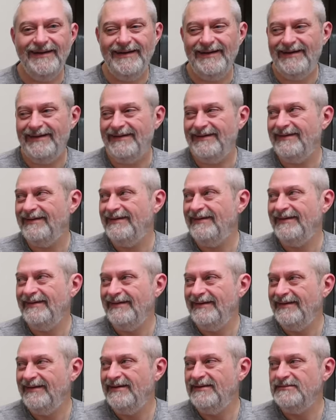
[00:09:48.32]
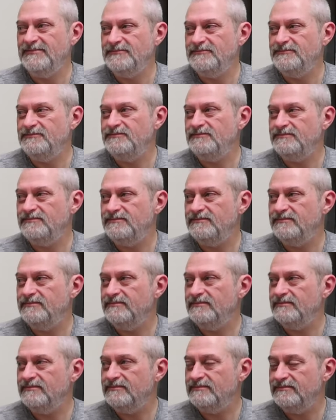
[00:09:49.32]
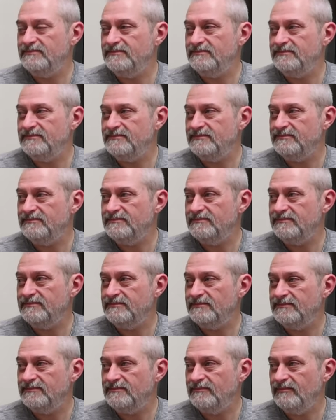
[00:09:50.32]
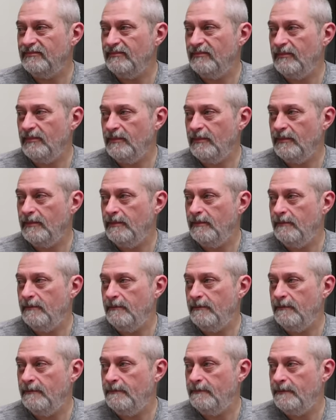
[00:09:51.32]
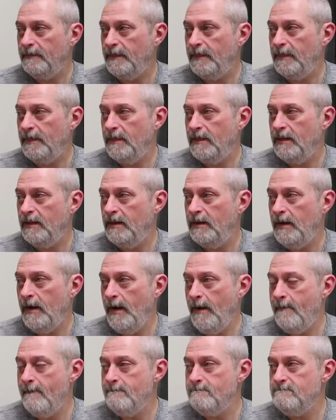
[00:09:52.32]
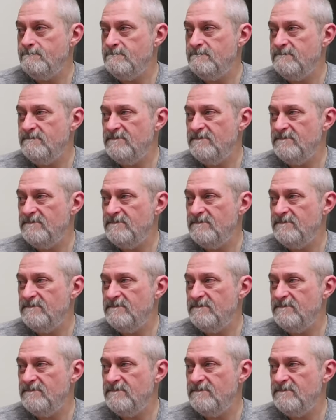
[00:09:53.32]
(silent)